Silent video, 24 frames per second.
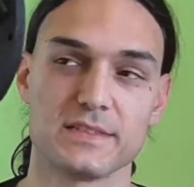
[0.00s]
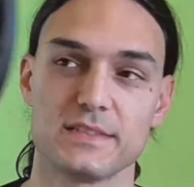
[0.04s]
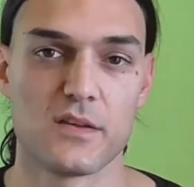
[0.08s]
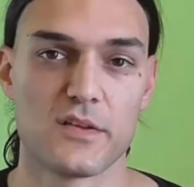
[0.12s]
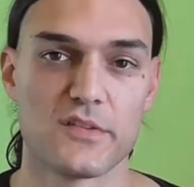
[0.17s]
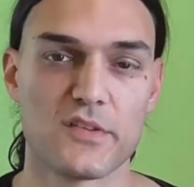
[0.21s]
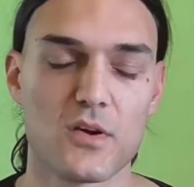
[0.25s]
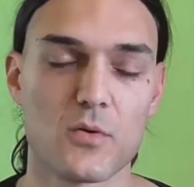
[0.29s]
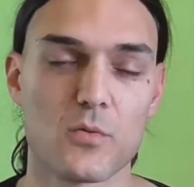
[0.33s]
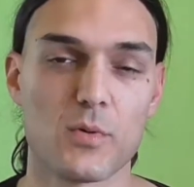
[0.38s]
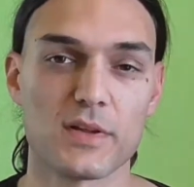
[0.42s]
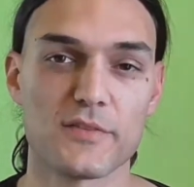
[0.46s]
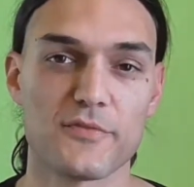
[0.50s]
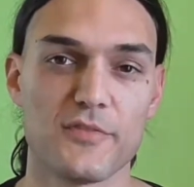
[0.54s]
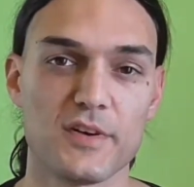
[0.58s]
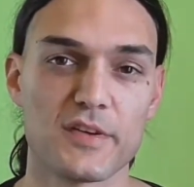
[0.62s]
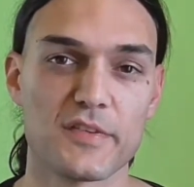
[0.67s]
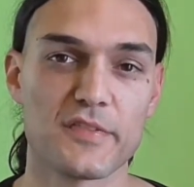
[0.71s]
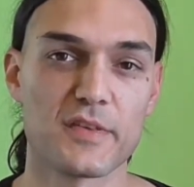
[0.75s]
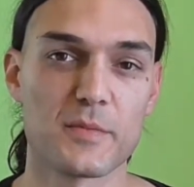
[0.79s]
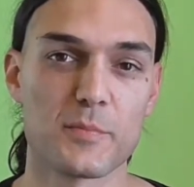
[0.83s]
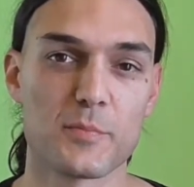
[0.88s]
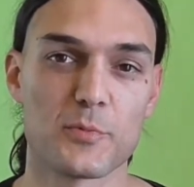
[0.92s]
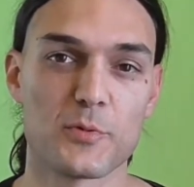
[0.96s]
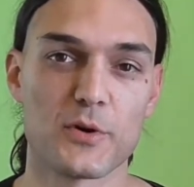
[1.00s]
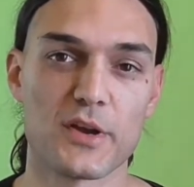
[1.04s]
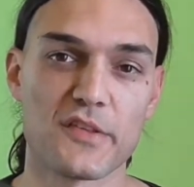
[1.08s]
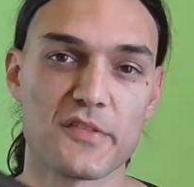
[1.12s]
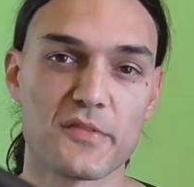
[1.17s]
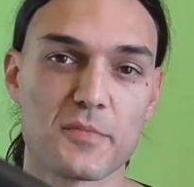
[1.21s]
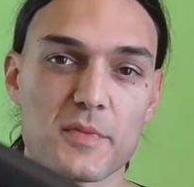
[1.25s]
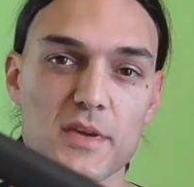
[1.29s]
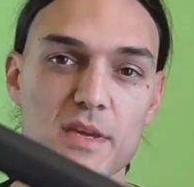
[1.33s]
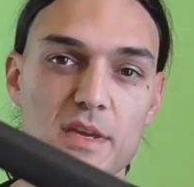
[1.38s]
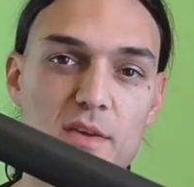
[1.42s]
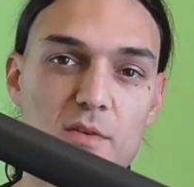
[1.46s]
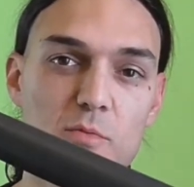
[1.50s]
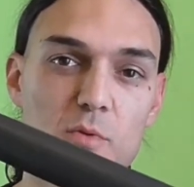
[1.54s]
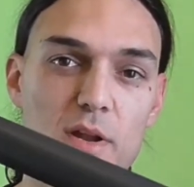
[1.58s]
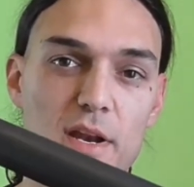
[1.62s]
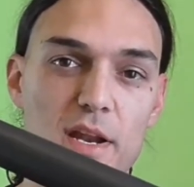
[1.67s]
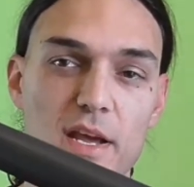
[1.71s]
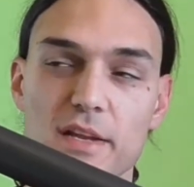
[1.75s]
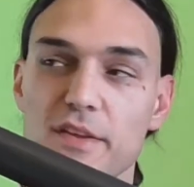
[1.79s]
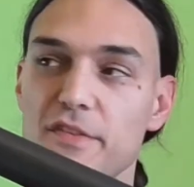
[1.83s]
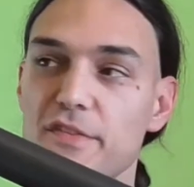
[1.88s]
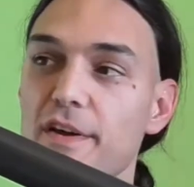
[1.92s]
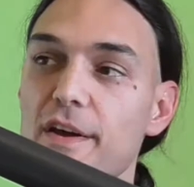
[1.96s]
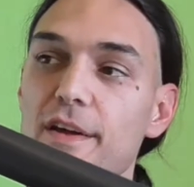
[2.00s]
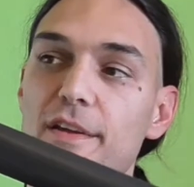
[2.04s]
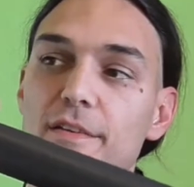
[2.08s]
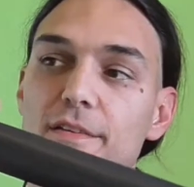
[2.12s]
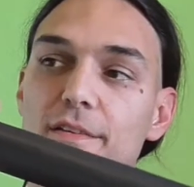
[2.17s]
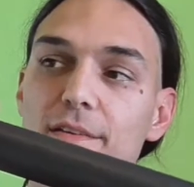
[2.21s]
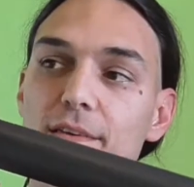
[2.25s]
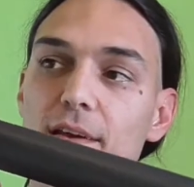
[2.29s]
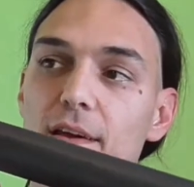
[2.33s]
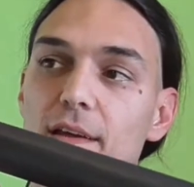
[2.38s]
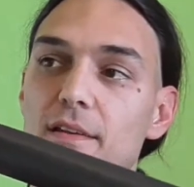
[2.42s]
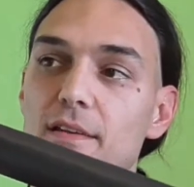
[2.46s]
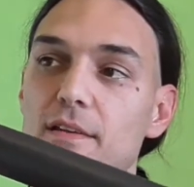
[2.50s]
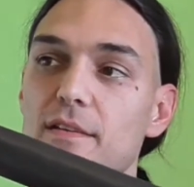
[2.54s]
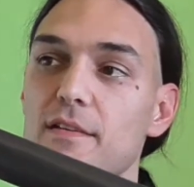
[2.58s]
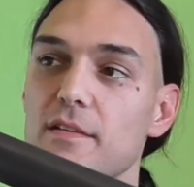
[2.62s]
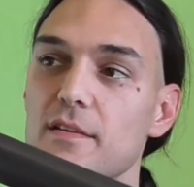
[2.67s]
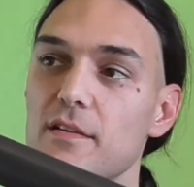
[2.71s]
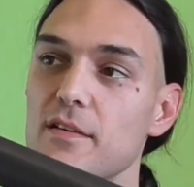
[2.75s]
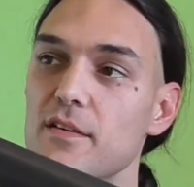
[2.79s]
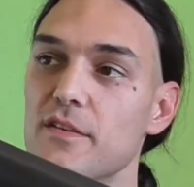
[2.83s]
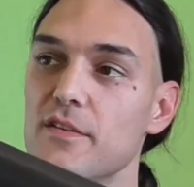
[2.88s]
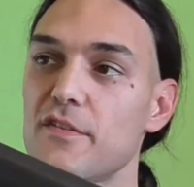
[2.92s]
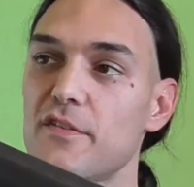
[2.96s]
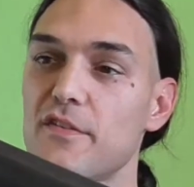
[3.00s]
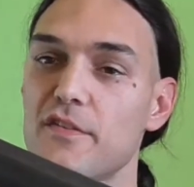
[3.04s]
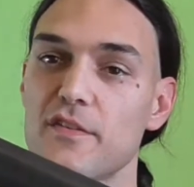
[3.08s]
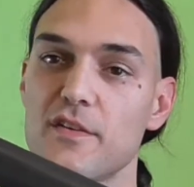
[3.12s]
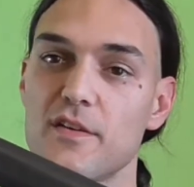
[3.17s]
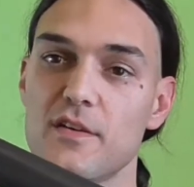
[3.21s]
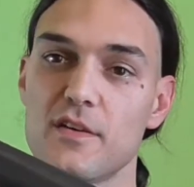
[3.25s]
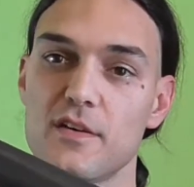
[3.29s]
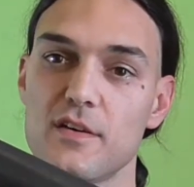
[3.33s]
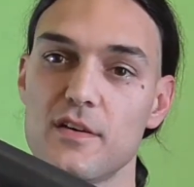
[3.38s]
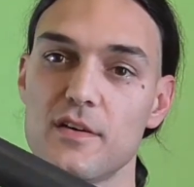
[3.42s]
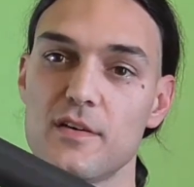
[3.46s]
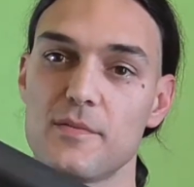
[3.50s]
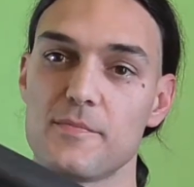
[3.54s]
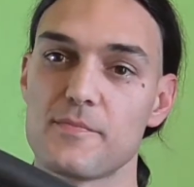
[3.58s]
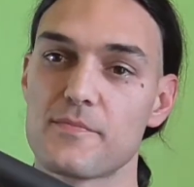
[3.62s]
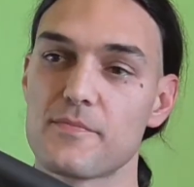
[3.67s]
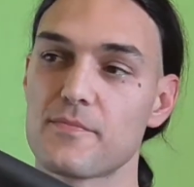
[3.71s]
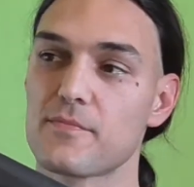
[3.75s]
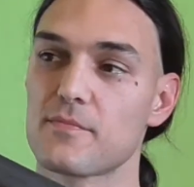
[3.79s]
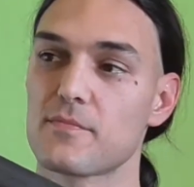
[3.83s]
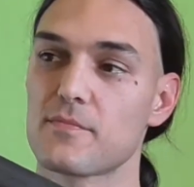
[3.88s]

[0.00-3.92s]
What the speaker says: So, what first impressed me when I decided to get it is... it